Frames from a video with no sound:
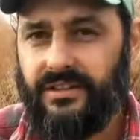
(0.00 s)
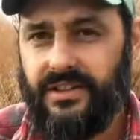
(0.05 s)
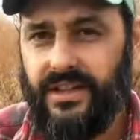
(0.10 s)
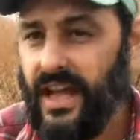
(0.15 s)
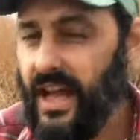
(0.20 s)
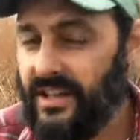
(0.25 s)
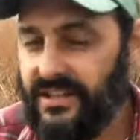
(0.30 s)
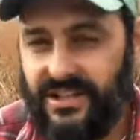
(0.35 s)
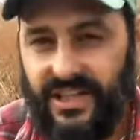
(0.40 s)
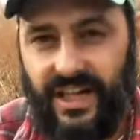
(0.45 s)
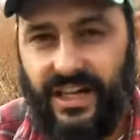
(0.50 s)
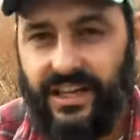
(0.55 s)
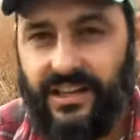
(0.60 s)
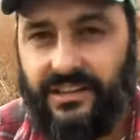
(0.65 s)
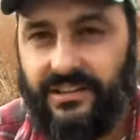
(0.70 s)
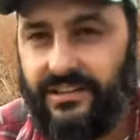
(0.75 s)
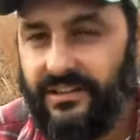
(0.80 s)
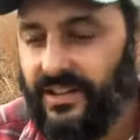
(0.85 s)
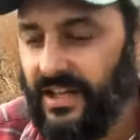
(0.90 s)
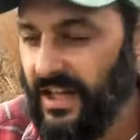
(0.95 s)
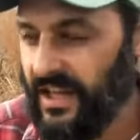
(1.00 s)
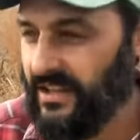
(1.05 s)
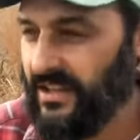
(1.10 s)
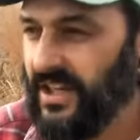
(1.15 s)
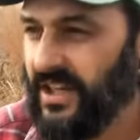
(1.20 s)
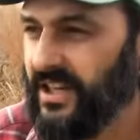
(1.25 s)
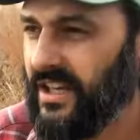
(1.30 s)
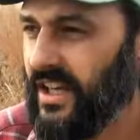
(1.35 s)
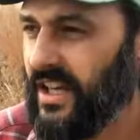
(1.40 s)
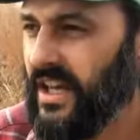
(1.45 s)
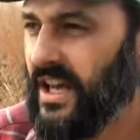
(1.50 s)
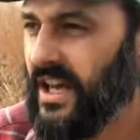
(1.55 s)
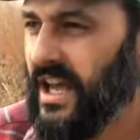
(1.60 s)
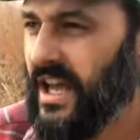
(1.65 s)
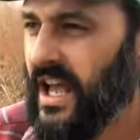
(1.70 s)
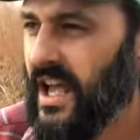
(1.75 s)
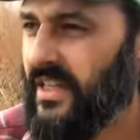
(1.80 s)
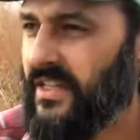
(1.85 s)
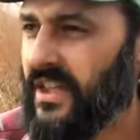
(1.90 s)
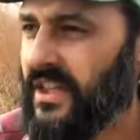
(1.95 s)
Yeah, chickens. And then,
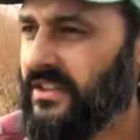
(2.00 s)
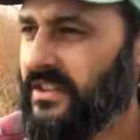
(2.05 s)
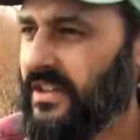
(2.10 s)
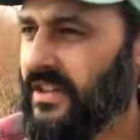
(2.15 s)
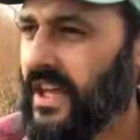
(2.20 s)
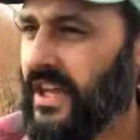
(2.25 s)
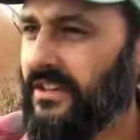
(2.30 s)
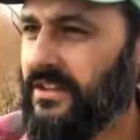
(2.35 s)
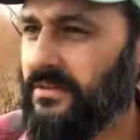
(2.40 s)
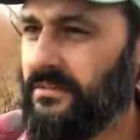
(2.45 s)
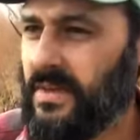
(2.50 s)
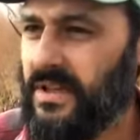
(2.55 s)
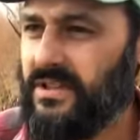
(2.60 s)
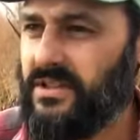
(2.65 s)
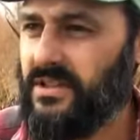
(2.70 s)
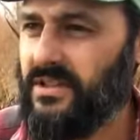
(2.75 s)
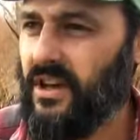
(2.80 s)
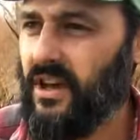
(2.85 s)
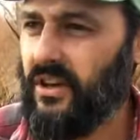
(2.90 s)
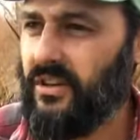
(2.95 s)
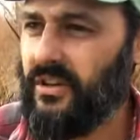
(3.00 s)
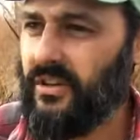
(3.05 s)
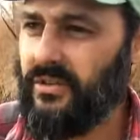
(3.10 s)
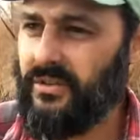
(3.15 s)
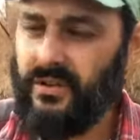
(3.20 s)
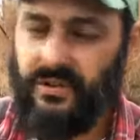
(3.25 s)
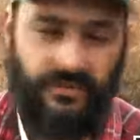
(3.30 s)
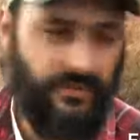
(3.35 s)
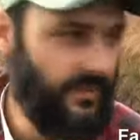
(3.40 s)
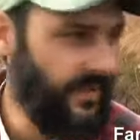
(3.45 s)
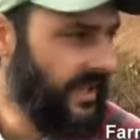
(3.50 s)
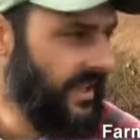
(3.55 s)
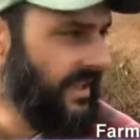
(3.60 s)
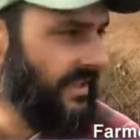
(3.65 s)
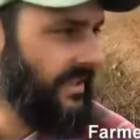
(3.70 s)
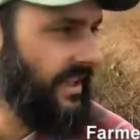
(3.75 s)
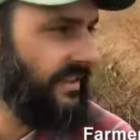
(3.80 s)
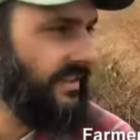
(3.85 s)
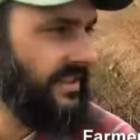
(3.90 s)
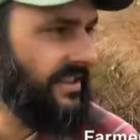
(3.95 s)
and then to not to mention all the the
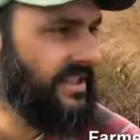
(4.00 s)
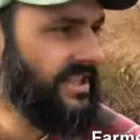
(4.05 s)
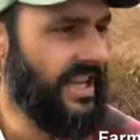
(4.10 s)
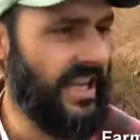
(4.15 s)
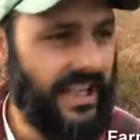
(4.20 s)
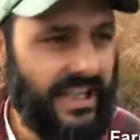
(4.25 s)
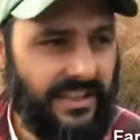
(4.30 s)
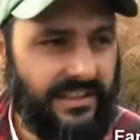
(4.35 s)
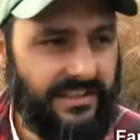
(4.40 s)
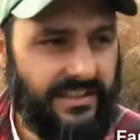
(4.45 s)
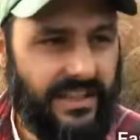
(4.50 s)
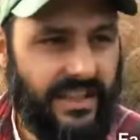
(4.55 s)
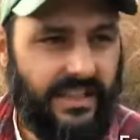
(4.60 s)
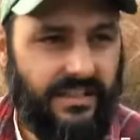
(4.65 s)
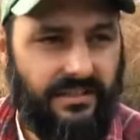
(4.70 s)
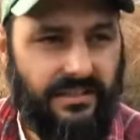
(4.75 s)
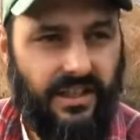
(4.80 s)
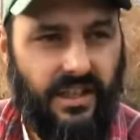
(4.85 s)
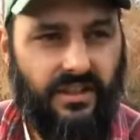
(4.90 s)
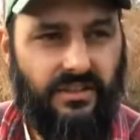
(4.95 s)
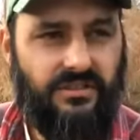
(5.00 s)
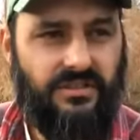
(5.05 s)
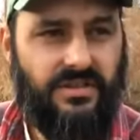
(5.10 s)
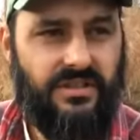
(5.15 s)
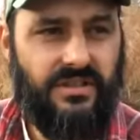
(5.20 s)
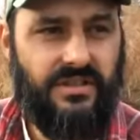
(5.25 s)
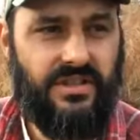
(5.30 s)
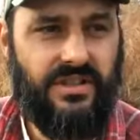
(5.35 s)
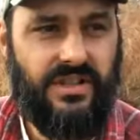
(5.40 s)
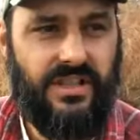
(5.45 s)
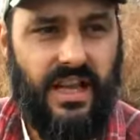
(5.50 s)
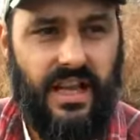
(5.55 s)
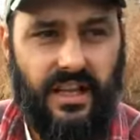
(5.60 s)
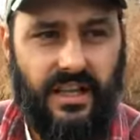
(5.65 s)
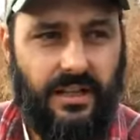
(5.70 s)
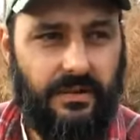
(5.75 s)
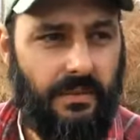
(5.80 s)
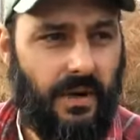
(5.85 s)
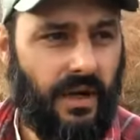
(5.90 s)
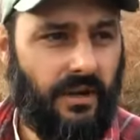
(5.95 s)
feed that the chickens eat. You know,
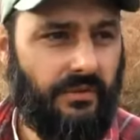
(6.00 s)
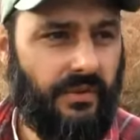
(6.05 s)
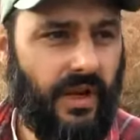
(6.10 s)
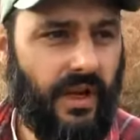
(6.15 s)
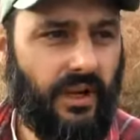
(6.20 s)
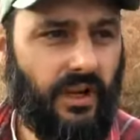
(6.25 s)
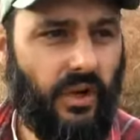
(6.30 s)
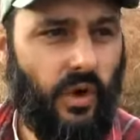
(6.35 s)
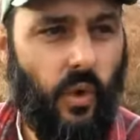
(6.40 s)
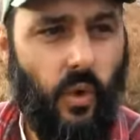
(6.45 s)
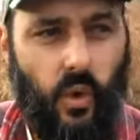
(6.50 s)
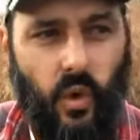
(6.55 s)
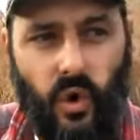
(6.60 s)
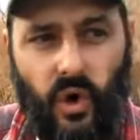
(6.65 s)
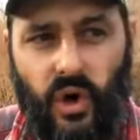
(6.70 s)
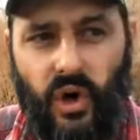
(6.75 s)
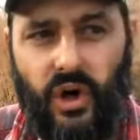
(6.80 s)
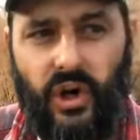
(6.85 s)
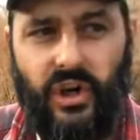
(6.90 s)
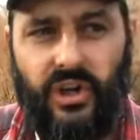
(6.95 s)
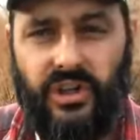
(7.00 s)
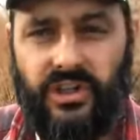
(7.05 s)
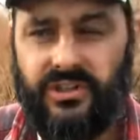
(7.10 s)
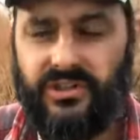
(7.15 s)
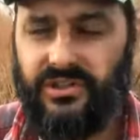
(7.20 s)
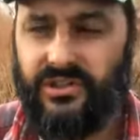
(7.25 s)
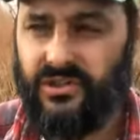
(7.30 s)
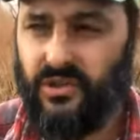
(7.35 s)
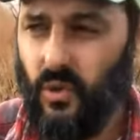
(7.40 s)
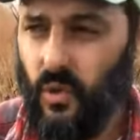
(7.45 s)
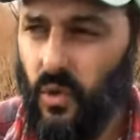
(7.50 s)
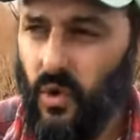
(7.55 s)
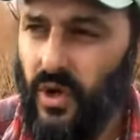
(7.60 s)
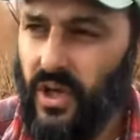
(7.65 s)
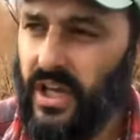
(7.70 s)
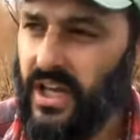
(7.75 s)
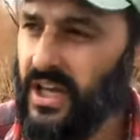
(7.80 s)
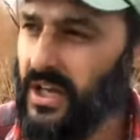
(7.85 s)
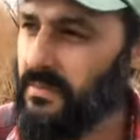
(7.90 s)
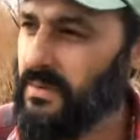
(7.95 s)
genetically modified corn and
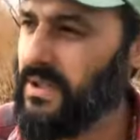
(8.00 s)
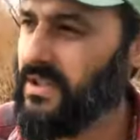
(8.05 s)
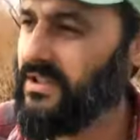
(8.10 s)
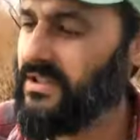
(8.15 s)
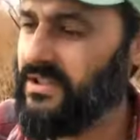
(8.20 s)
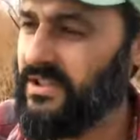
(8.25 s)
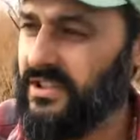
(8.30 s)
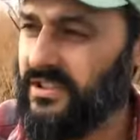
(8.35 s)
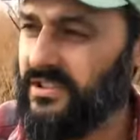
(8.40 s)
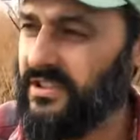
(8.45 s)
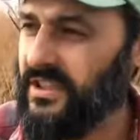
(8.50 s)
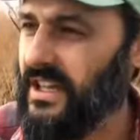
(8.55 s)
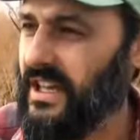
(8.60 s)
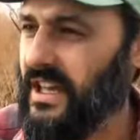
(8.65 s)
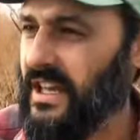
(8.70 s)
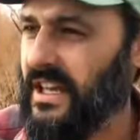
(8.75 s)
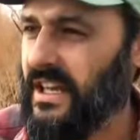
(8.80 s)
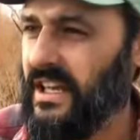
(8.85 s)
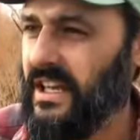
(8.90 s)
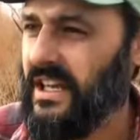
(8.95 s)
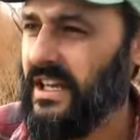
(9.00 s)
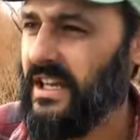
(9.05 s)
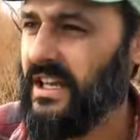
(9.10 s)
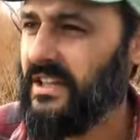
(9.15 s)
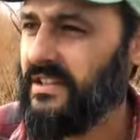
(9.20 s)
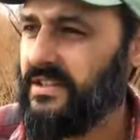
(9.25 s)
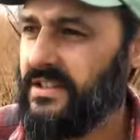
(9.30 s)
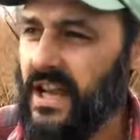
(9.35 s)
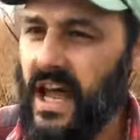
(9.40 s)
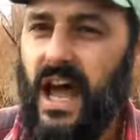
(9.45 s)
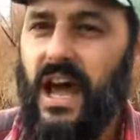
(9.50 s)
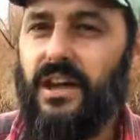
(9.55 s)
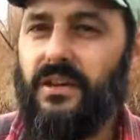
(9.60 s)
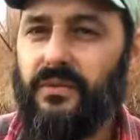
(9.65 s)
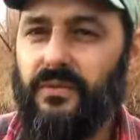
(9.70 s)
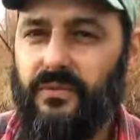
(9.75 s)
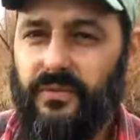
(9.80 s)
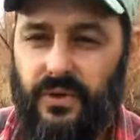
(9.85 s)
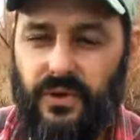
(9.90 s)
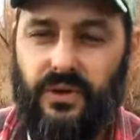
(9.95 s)
soy. I mean, it's just it's
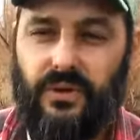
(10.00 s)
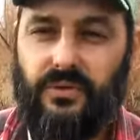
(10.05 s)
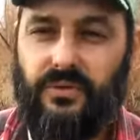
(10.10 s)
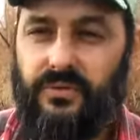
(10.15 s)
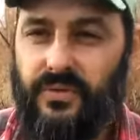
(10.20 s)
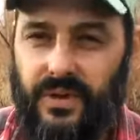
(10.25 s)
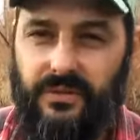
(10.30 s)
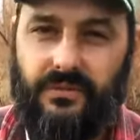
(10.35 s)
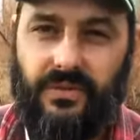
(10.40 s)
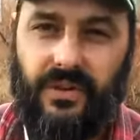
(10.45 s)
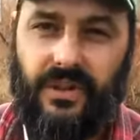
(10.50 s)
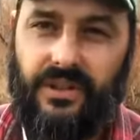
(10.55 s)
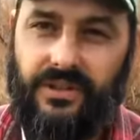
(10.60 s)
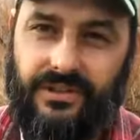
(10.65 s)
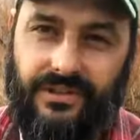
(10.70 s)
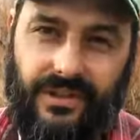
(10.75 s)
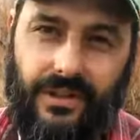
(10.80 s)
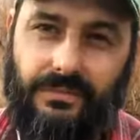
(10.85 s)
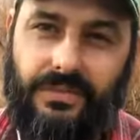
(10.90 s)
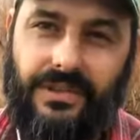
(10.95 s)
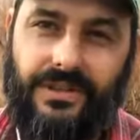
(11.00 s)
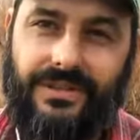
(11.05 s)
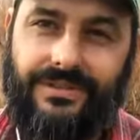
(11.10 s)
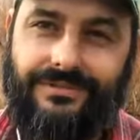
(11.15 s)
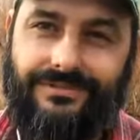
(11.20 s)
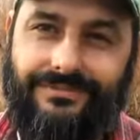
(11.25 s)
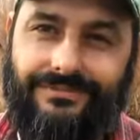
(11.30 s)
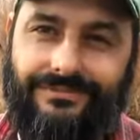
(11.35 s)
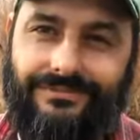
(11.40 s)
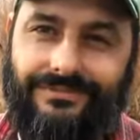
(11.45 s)
not food fit for consumption.